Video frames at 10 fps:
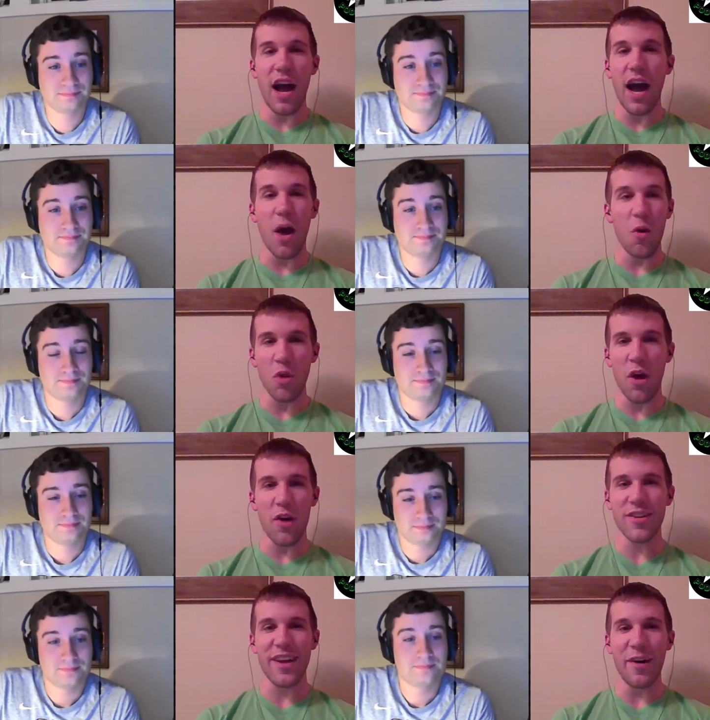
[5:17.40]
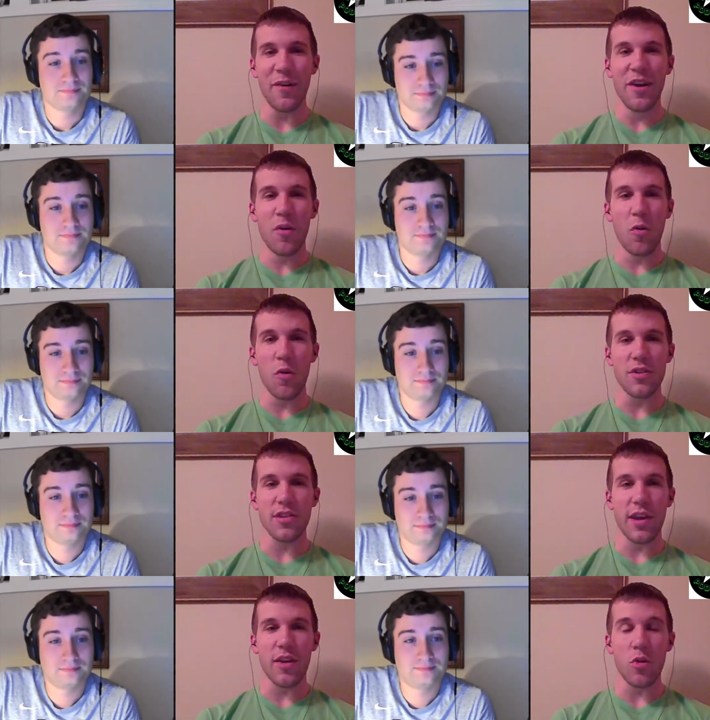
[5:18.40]
Speaker 1: how long now? Where it's
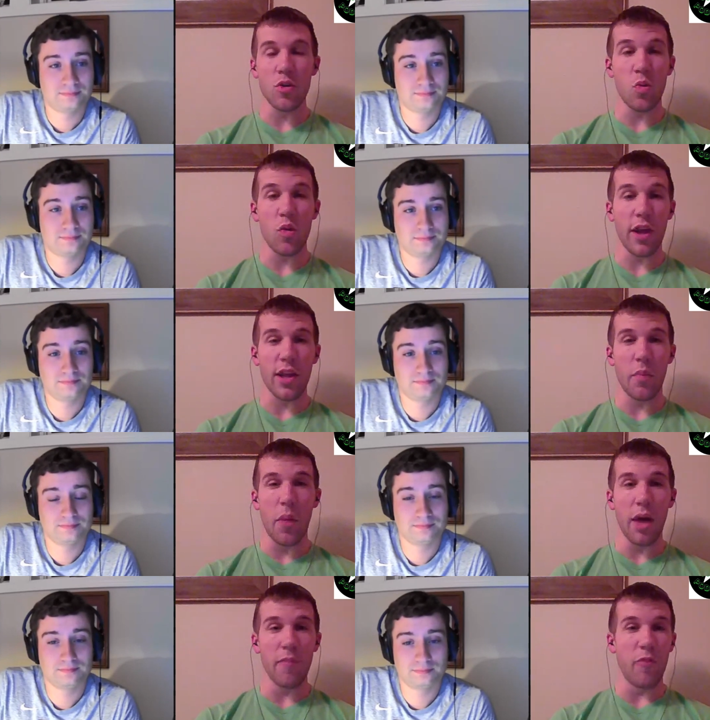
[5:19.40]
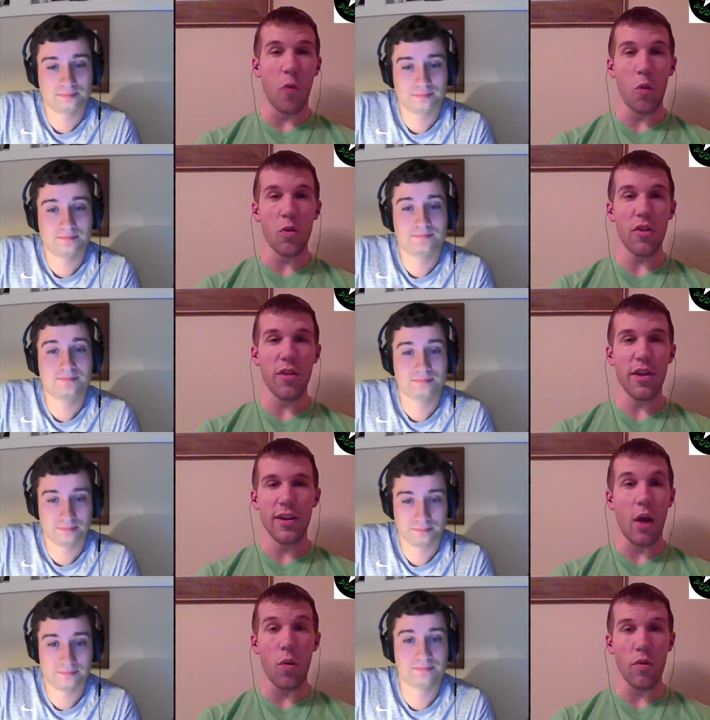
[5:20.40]
like usually we're like in the bottom four of the league,
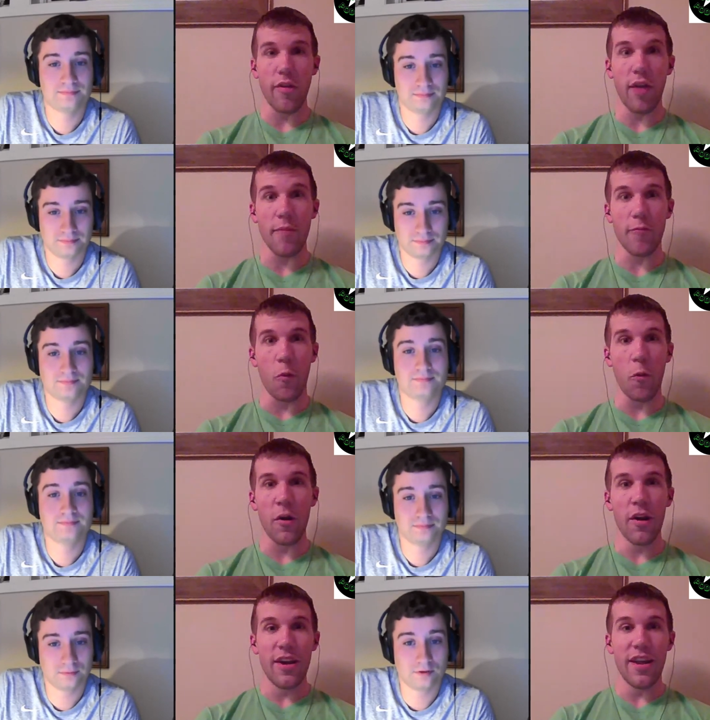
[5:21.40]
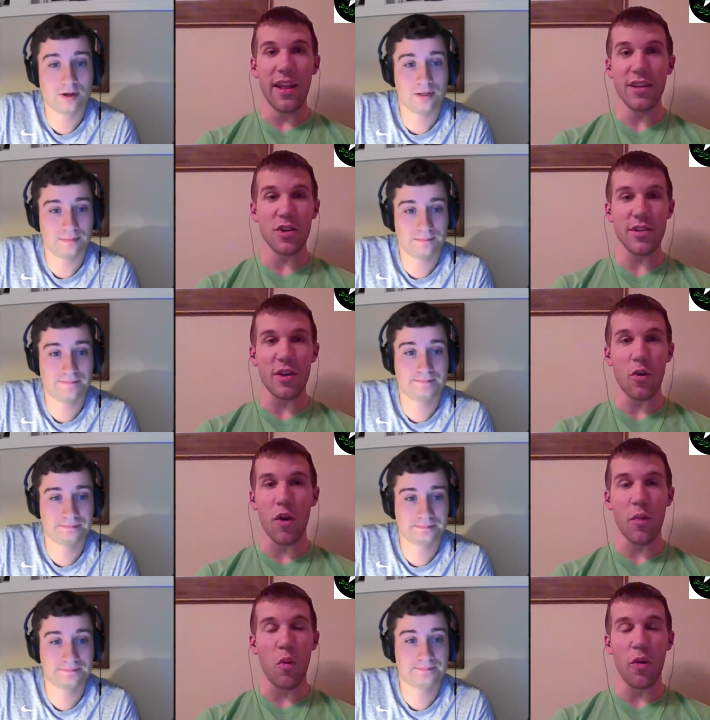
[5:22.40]
now we're in the top four, and right. that's just
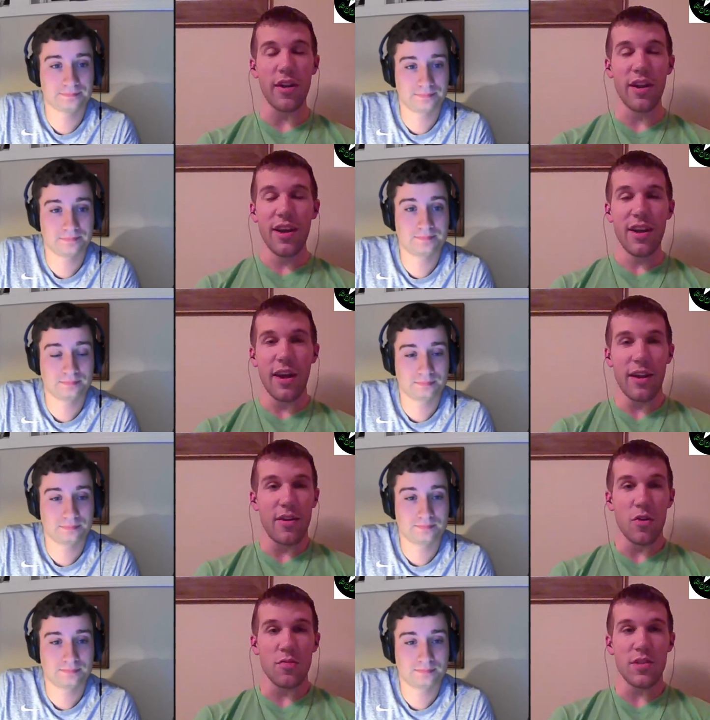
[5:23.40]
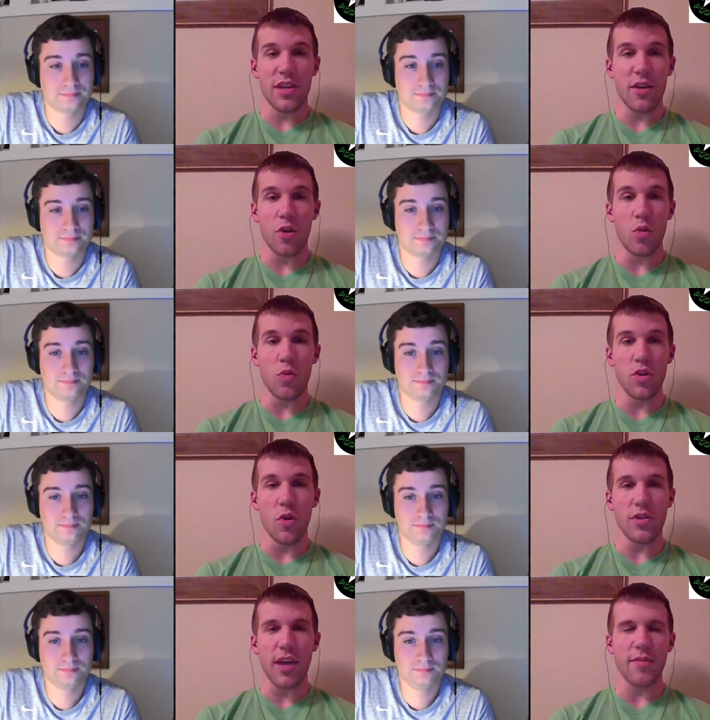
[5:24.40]
incredible. And and you're seeing good
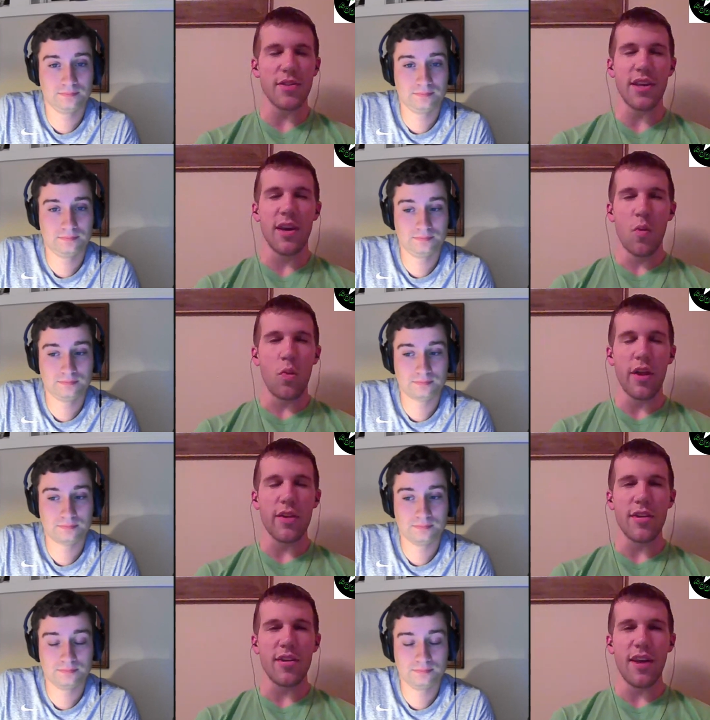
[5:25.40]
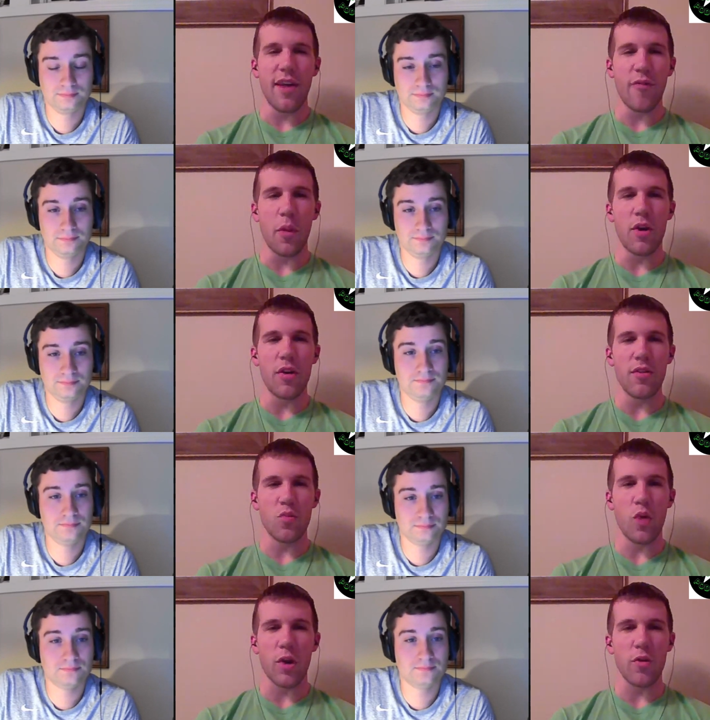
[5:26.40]
results. Obviously, we'd like to have a better
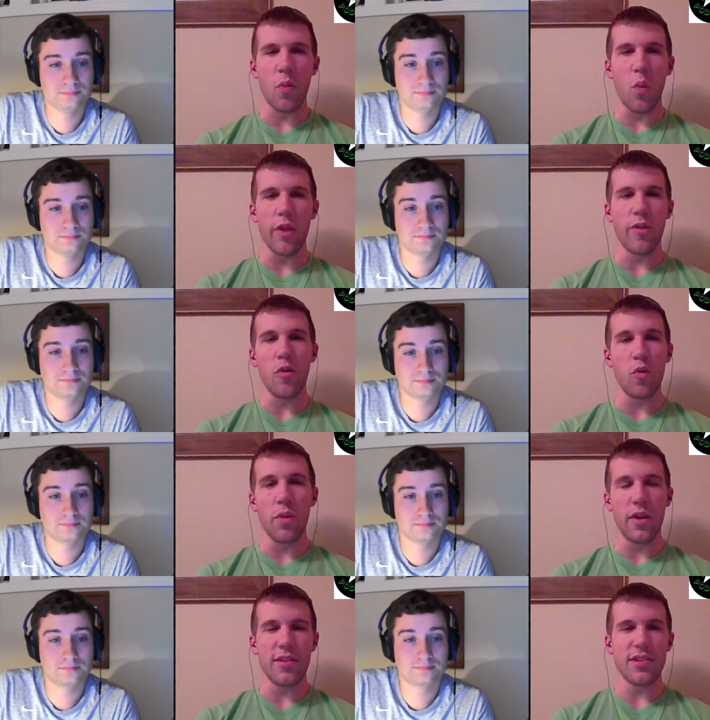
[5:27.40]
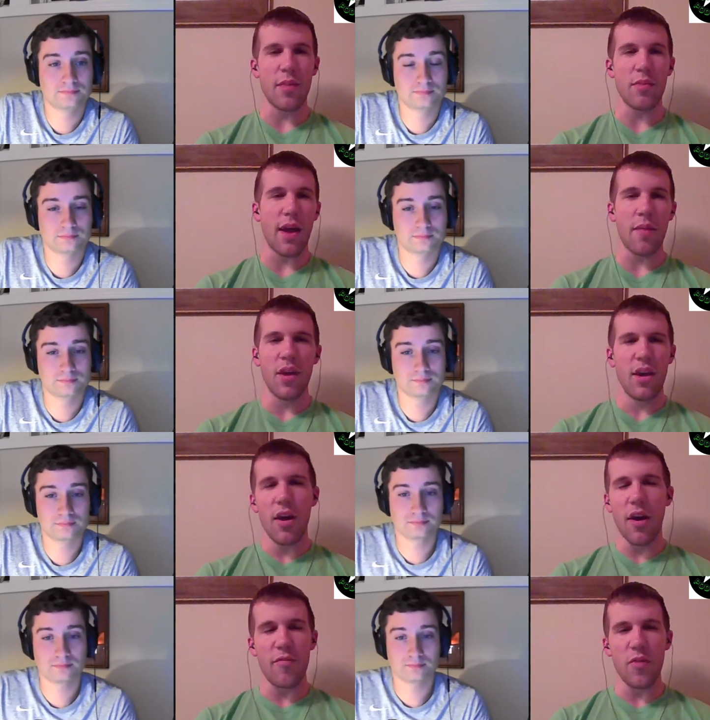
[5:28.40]
record than one and two, but at the same time,
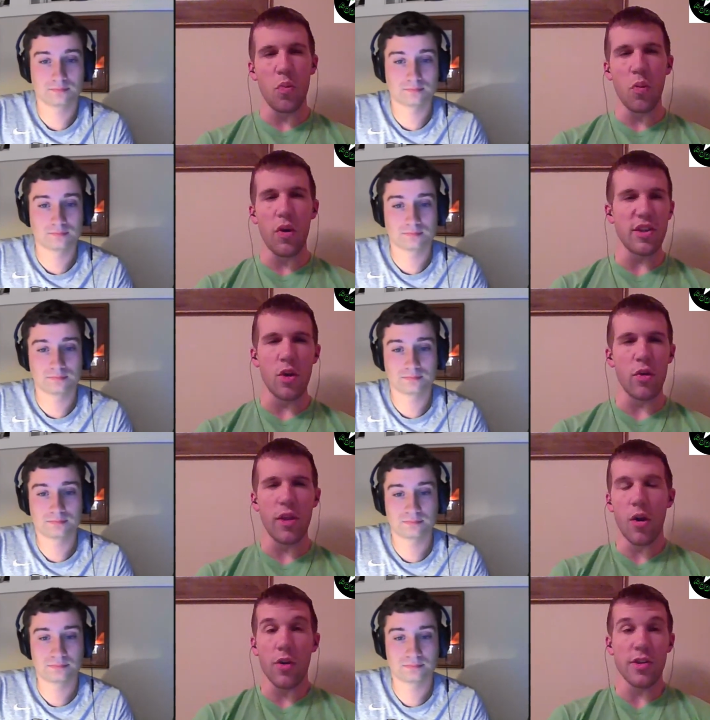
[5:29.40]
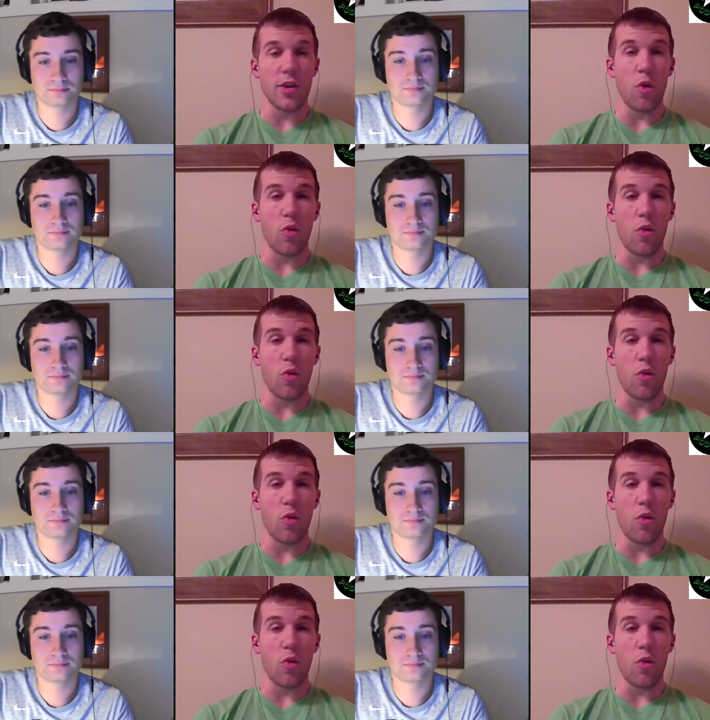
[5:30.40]
a few plays here and there, all send